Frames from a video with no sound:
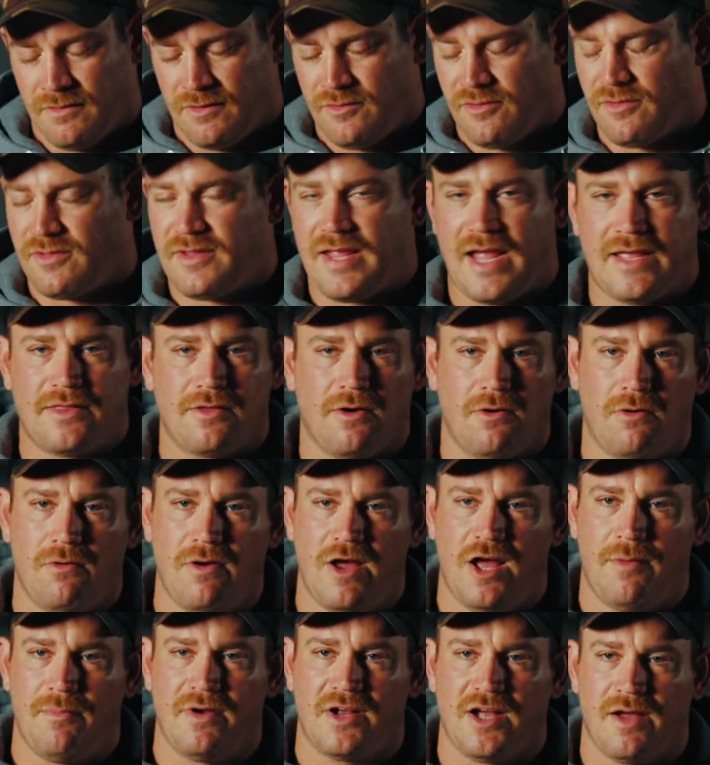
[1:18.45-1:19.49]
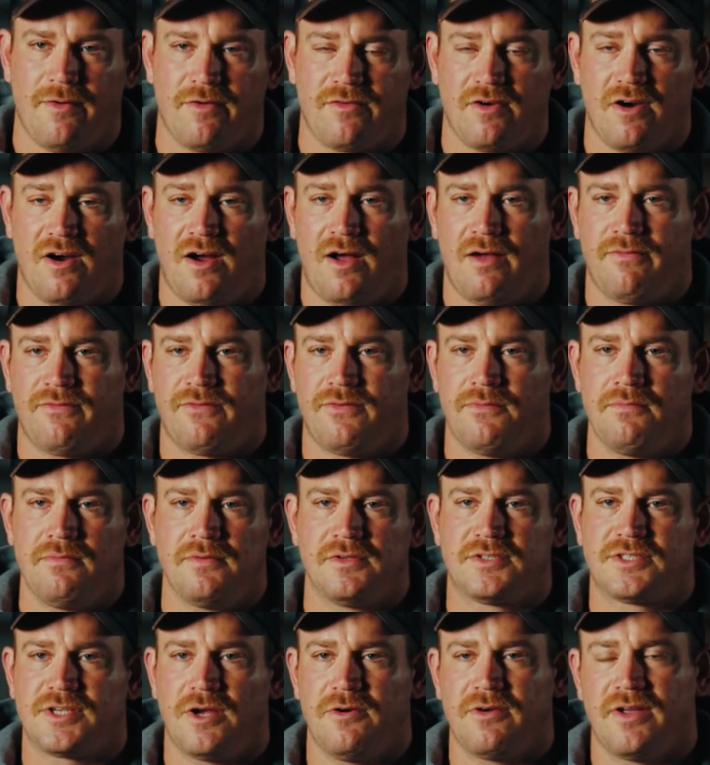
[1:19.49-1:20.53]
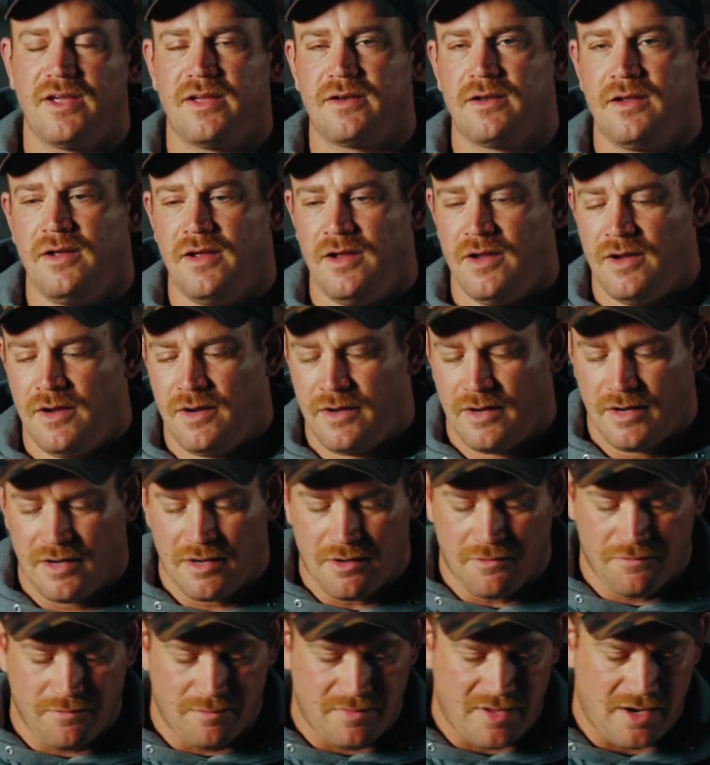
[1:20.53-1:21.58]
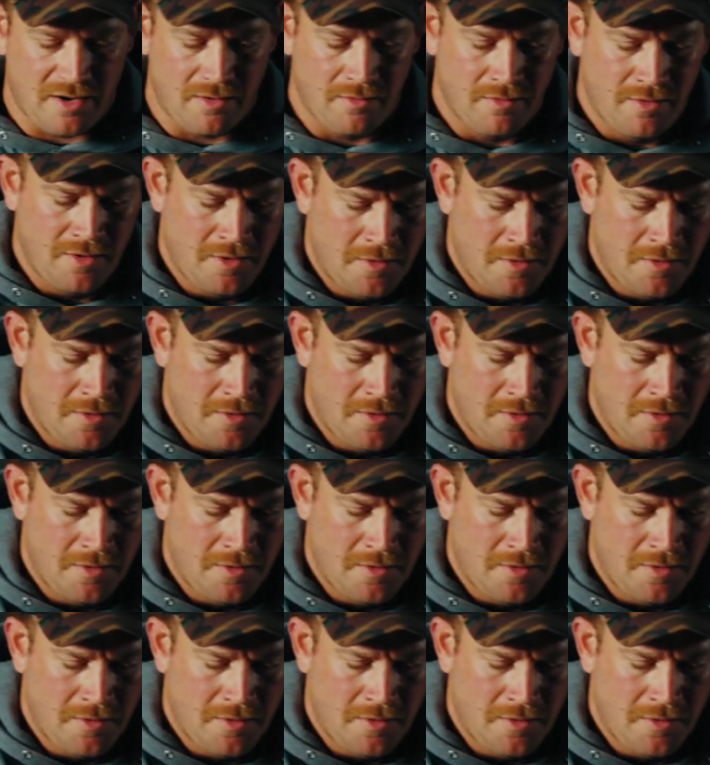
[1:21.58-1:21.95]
just take the whole helmet cover off, soak it, and go from there.